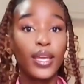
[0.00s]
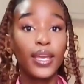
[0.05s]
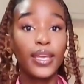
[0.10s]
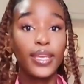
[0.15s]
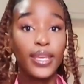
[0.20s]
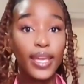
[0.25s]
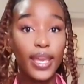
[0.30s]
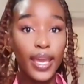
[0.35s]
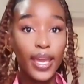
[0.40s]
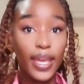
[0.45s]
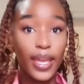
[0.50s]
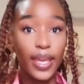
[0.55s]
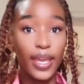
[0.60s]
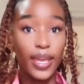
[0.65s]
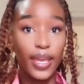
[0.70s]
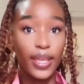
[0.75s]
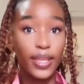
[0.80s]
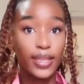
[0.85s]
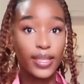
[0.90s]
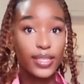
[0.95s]

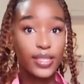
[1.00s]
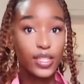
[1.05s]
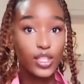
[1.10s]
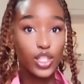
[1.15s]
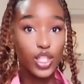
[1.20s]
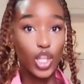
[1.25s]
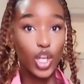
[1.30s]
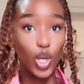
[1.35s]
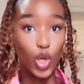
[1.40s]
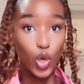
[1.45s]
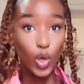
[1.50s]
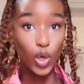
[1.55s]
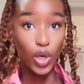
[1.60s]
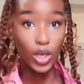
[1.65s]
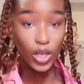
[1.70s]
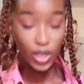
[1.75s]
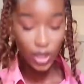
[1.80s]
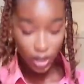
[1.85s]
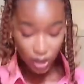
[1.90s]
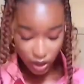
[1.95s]
Yay! This is the
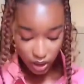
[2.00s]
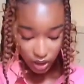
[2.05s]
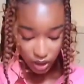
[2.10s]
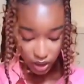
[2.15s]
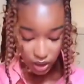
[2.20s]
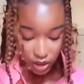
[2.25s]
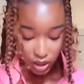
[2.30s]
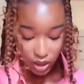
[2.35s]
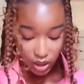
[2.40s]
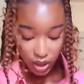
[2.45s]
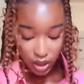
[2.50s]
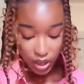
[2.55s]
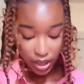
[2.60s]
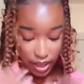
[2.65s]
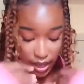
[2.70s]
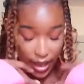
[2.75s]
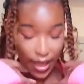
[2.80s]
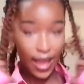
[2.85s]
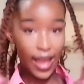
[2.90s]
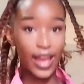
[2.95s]
look.
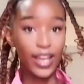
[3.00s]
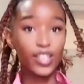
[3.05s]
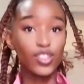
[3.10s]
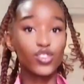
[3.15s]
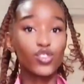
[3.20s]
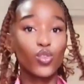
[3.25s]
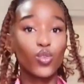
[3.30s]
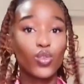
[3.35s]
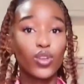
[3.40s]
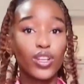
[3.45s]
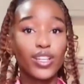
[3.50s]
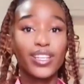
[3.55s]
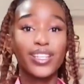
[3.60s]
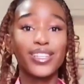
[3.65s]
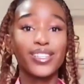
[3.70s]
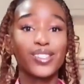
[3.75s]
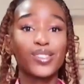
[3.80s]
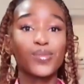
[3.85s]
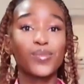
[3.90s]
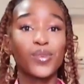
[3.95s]
I stole an
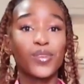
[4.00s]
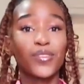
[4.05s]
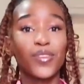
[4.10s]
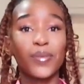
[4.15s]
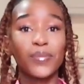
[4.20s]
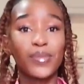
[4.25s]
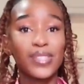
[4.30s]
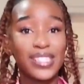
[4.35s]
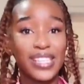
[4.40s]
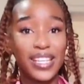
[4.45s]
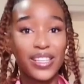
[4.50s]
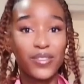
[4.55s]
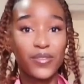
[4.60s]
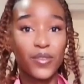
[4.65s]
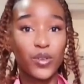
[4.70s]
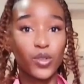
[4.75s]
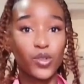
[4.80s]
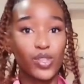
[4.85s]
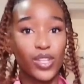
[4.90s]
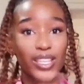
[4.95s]
inspo from this other
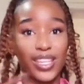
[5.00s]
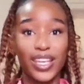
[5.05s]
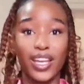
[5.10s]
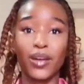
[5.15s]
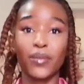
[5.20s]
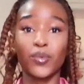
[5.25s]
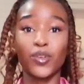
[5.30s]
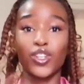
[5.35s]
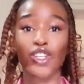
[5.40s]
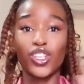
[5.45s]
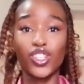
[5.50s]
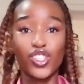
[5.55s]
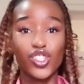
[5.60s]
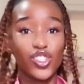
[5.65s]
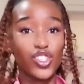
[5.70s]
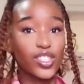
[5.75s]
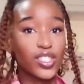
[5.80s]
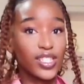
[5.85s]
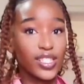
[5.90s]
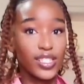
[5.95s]
photo. I think I'm gonna
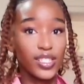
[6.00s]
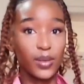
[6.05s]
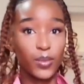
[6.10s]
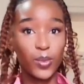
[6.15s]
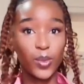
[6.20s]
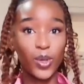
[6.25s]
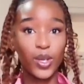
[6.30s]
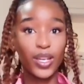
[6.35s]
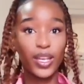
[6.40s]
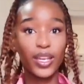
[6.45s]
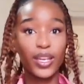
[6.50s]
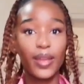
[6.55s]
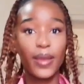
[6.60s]
insert it somewhere.